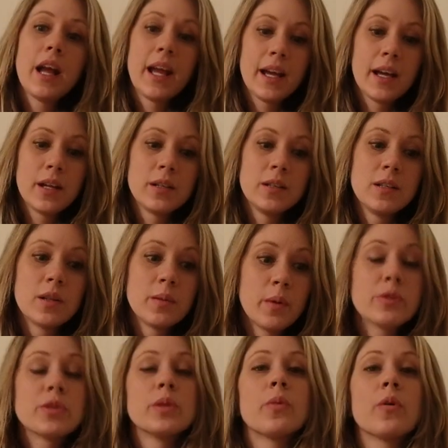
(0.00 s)
And the
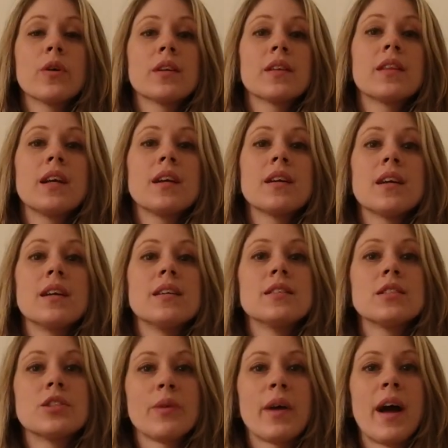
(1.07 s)
most important thing
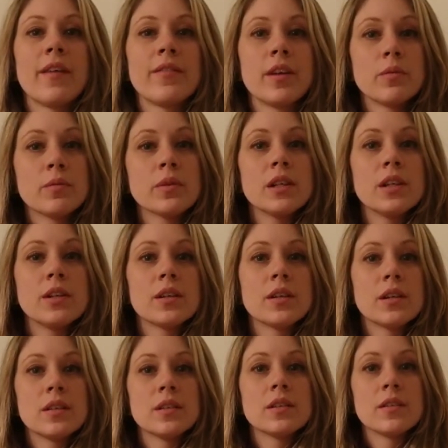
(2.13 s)
is to have a really
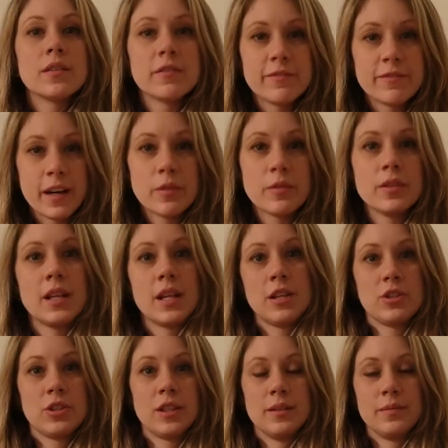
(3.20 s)
good
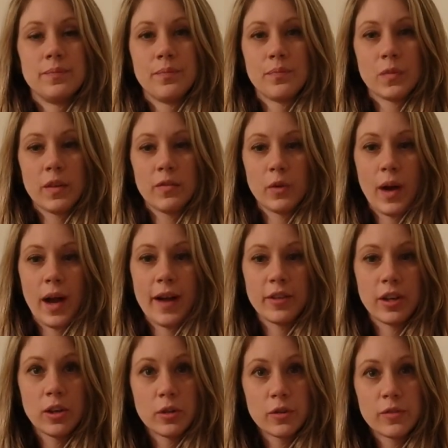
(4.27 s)
foundation. If you
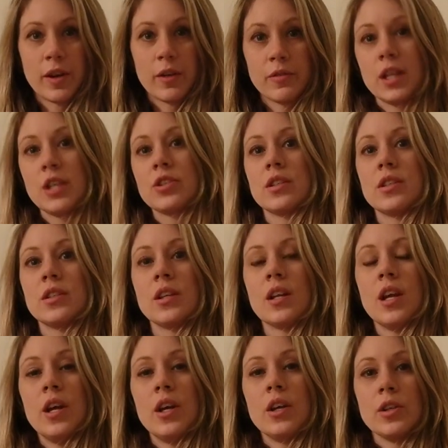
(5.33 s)
have a good
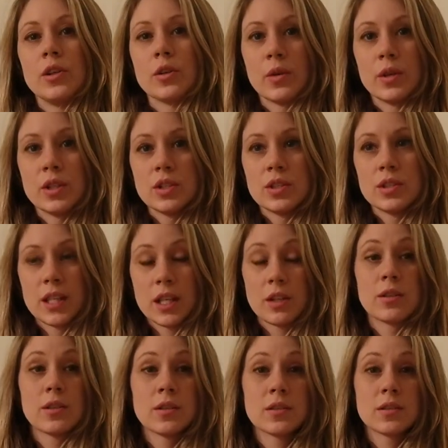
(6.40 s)
foundation, you're going to set
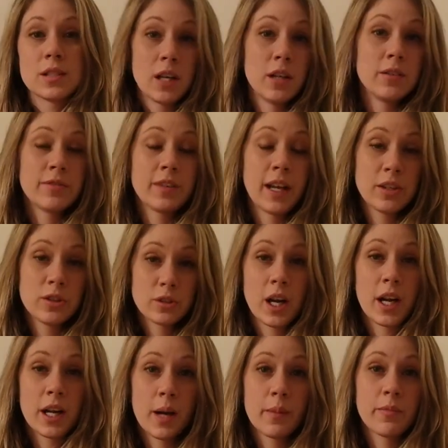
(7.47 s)
yourself and your
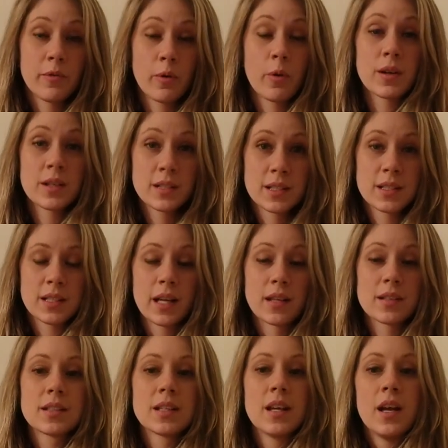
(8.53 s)
dog up for
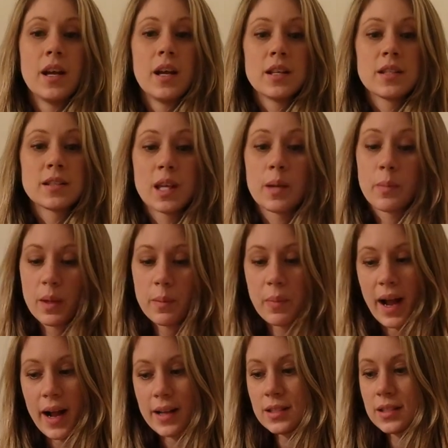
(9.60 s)
success. Skipping
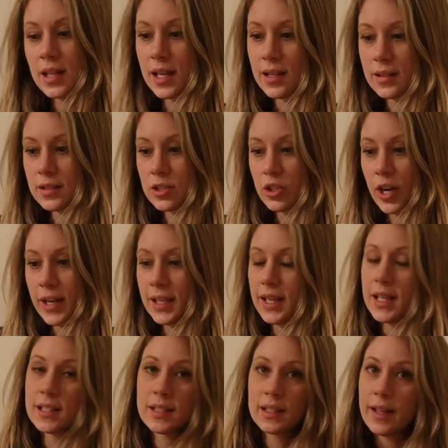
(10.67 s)
past things, trying to
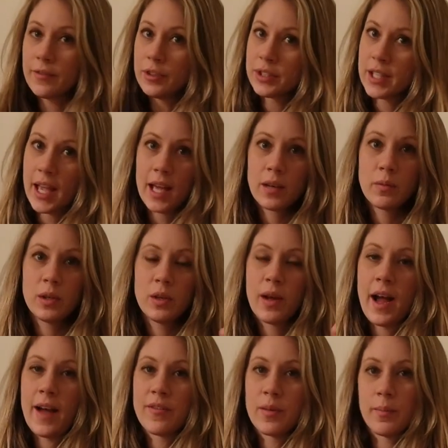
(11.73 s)
get to level 10 when you
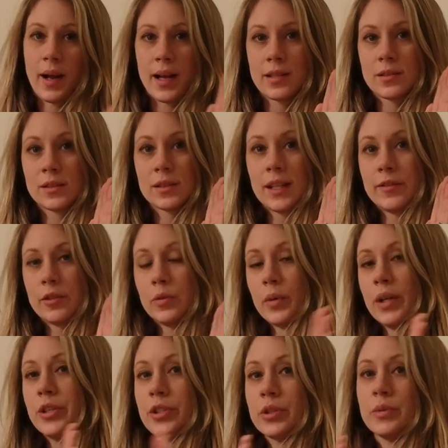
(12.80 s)
haven't mastered level
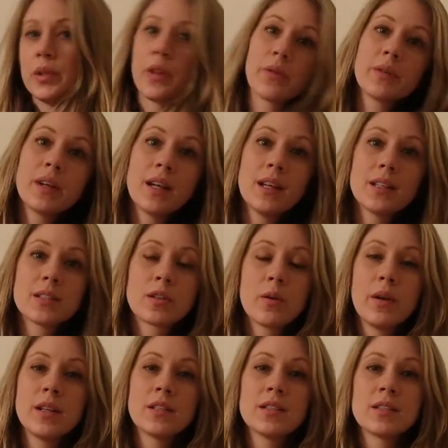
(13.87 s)
1, 2, and 3 is
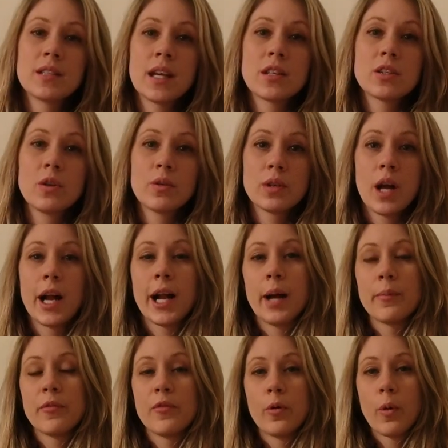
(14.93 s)
going to set your dog
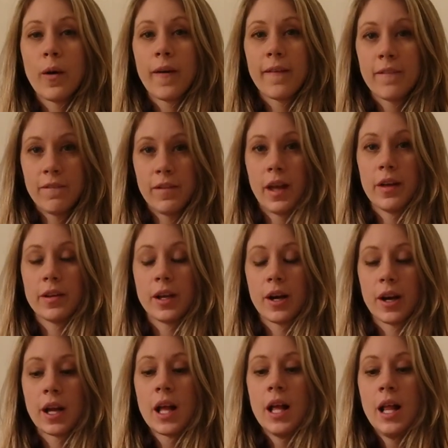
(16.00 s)
up for
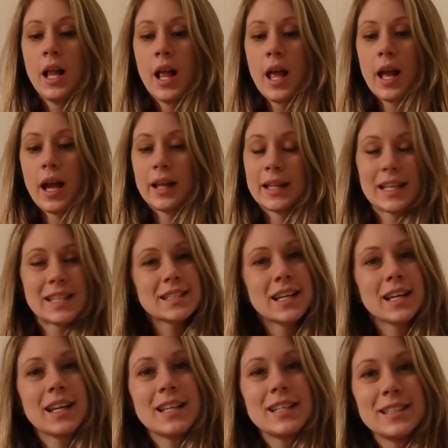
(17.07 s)
failure. And that's
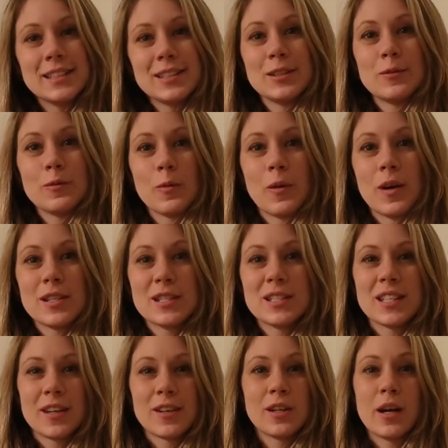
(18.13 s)
not ideal. We want to
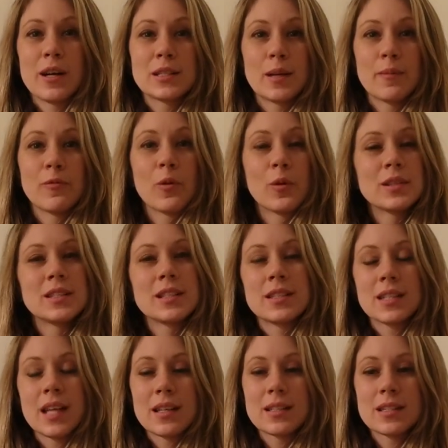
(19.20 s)
set our dogs up for
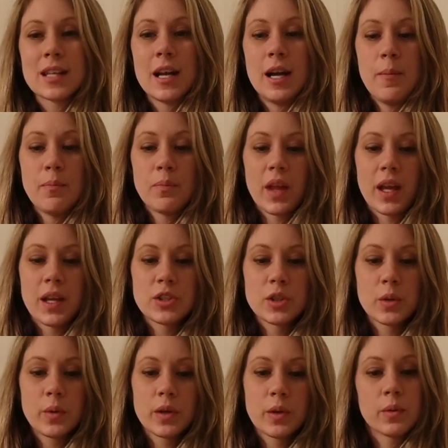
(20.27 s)
success. And
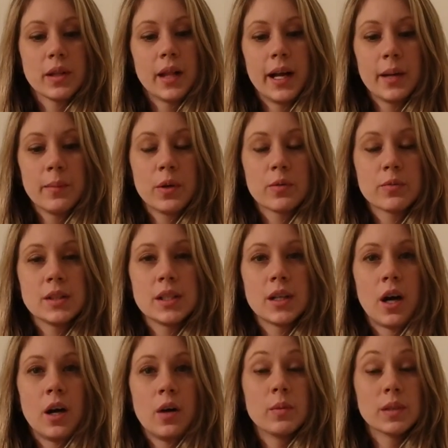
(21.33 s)
so what a reliable
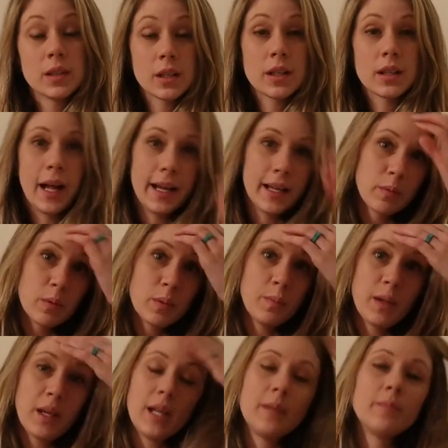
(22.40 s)
recall would look like would
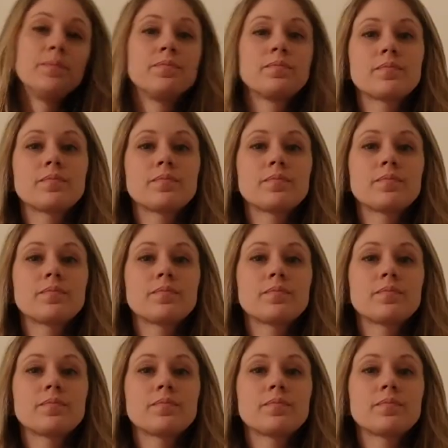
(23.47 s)
be